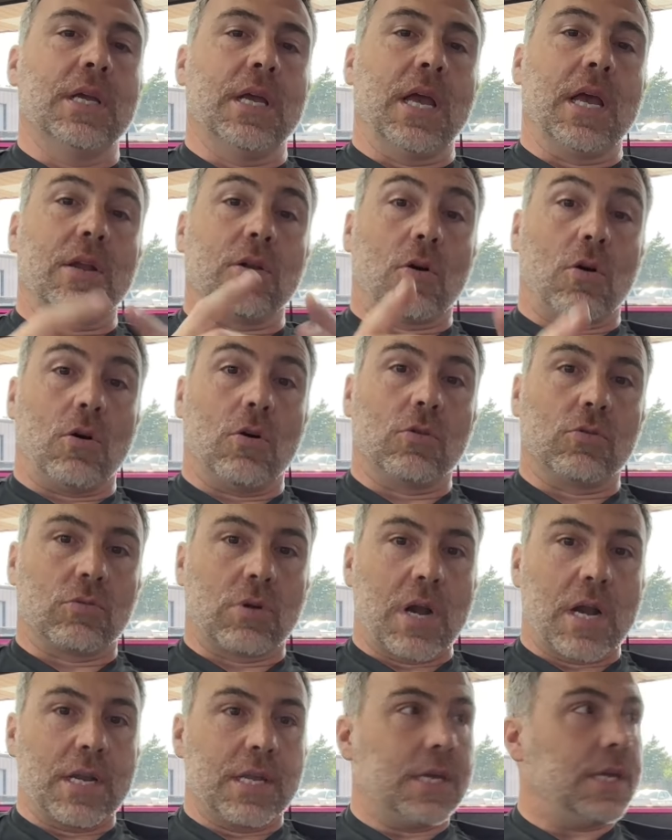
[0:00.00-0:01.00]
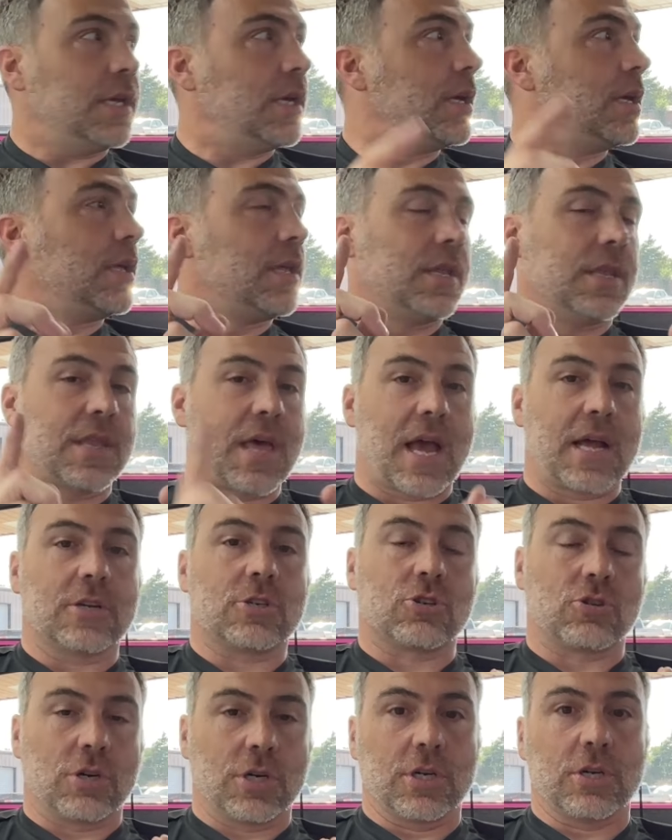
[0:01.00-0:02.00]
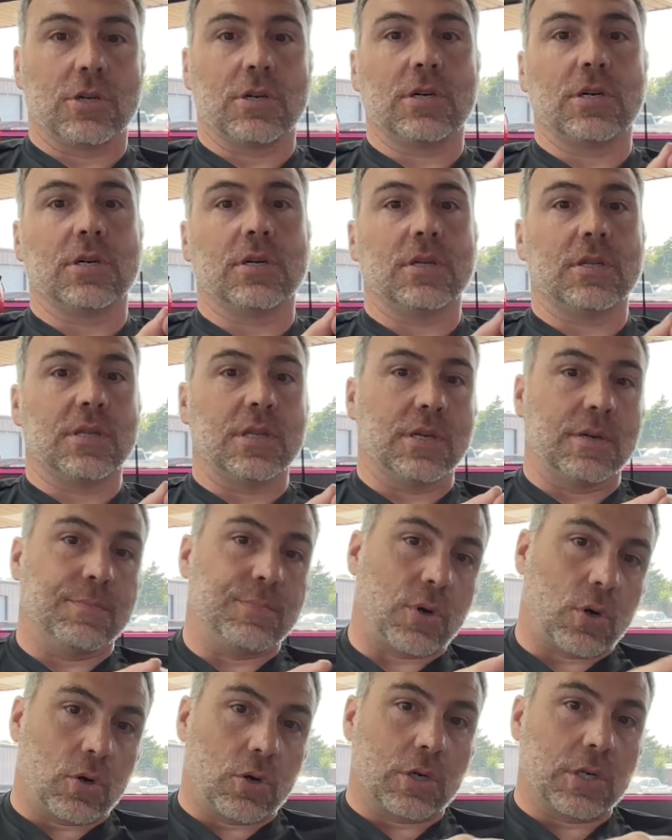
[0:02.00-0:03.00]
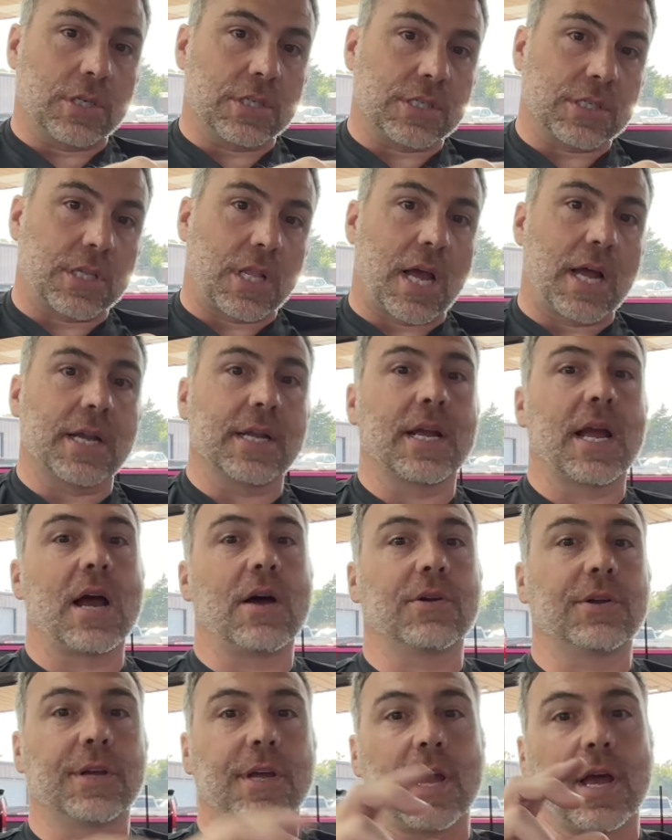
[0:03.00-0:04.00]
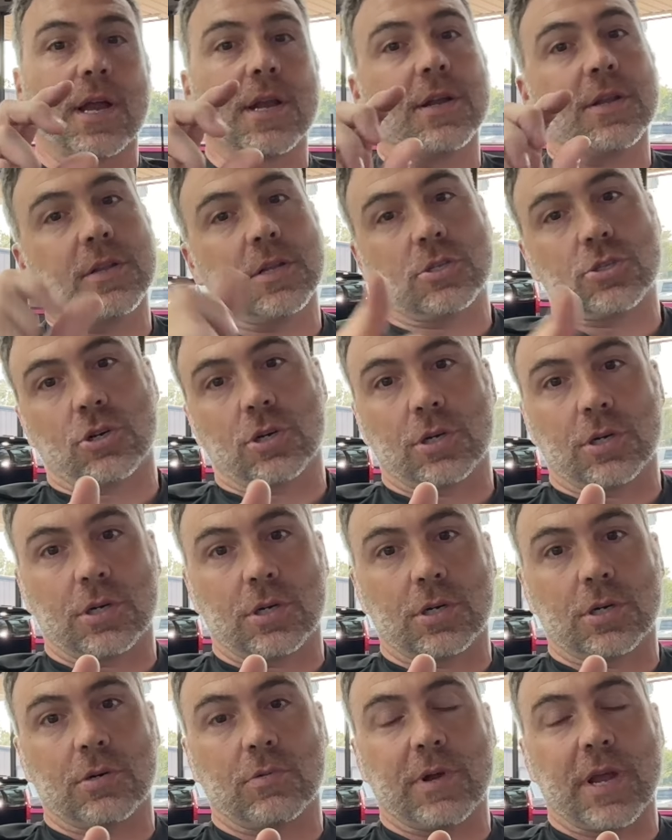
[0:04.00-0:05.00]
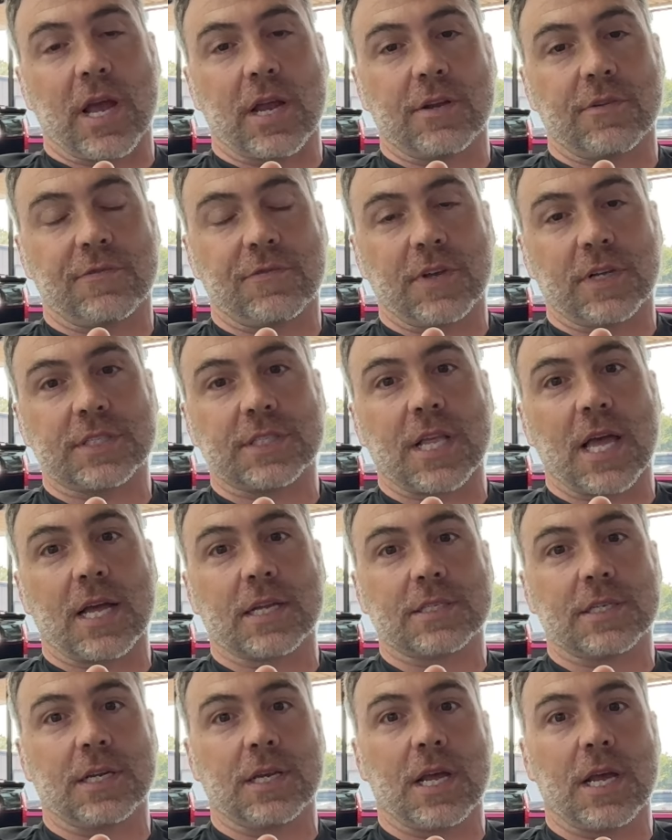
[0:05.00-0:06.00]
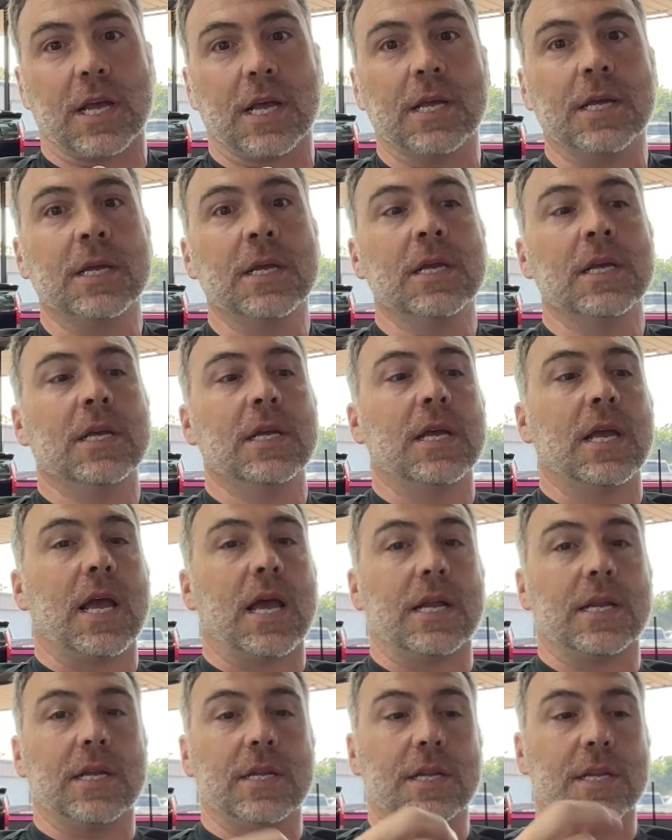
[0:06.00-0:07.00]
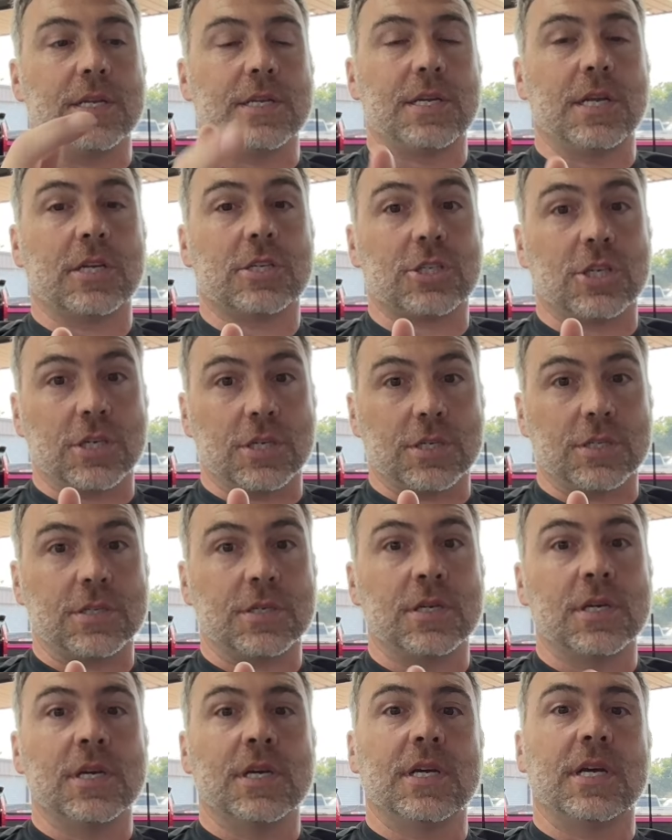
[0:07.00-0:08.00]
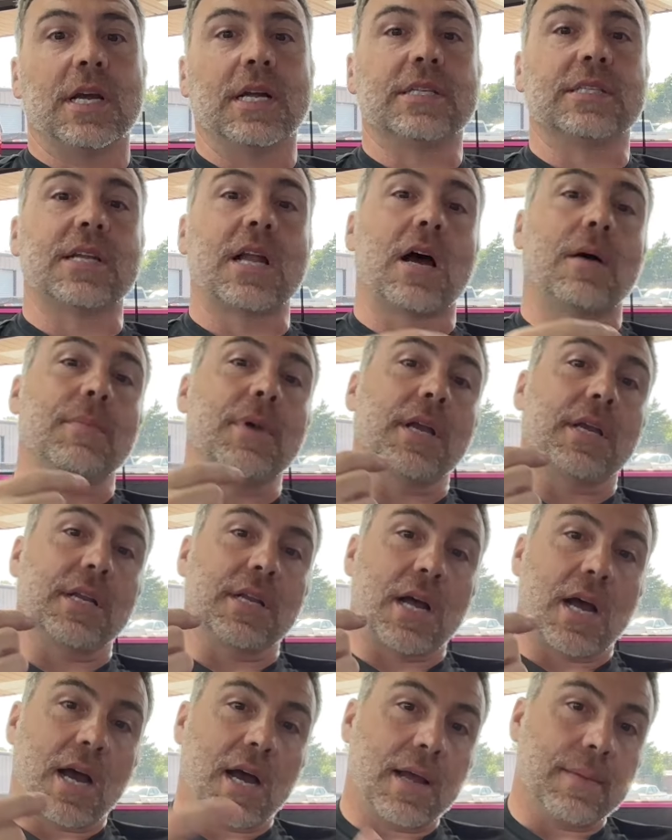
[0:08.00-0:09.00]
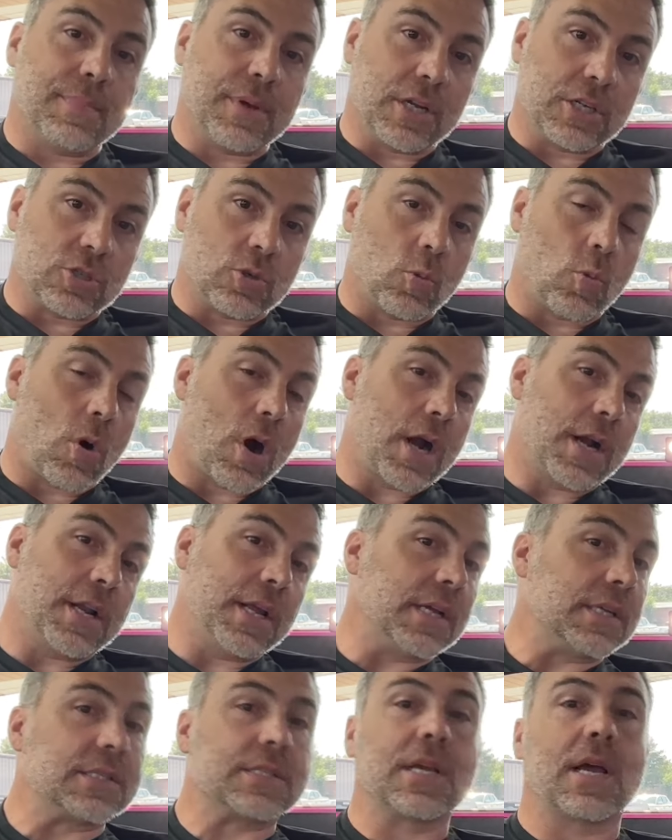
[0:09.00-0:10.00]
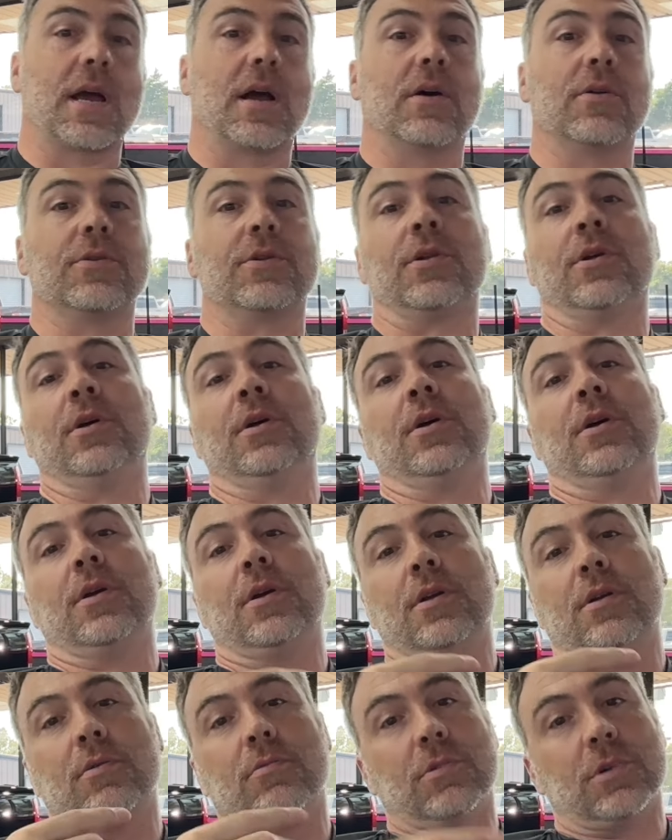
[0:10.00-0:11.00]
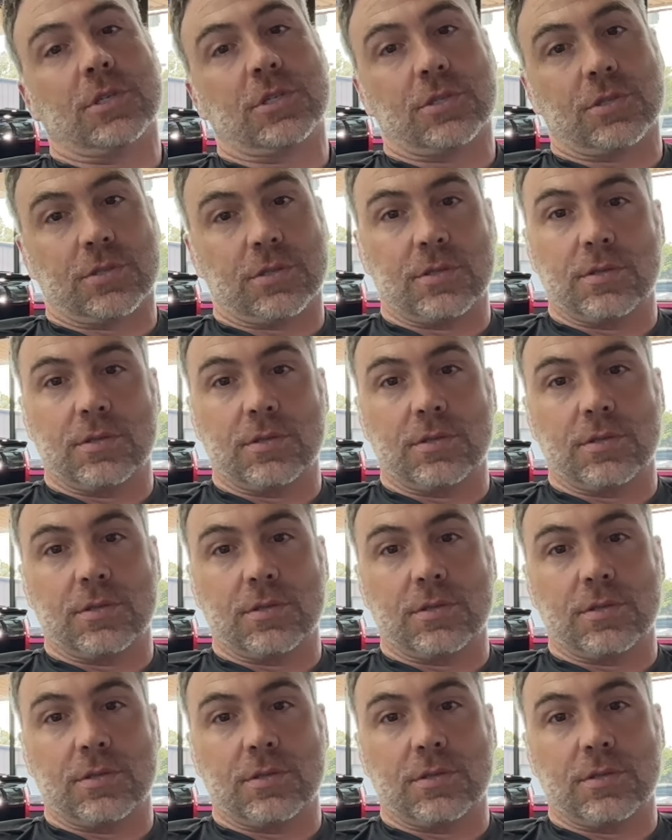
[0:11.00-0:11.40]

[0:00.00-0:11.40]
And already that trigger, the bar is sliding out again, and the trigger, we had to fix that today. And in addition, it's now making a high-pitched whining sound, which